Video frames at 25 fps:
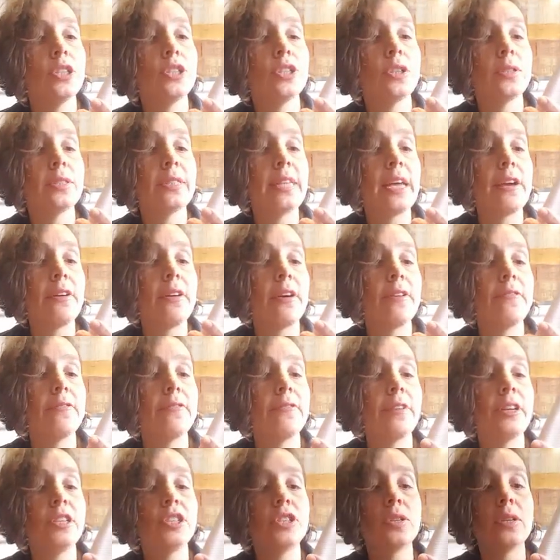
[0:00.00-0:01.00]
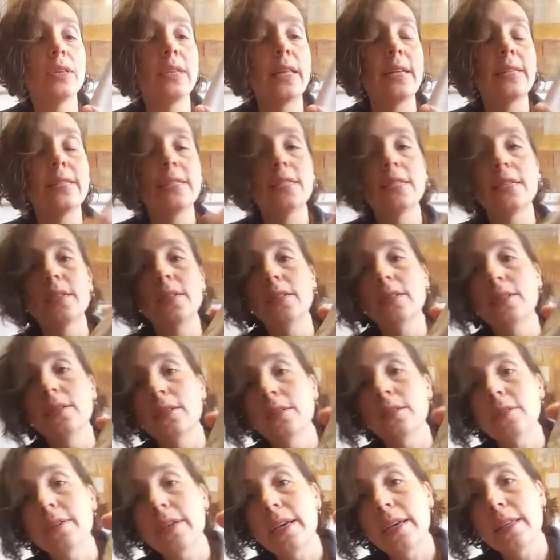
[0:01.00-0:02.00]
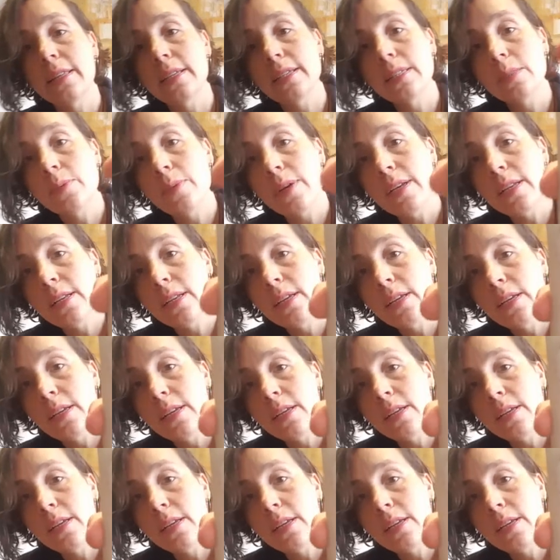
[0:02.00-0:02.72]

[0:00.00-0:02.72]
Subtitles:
doTERRA facial cleanser. Okay, this one.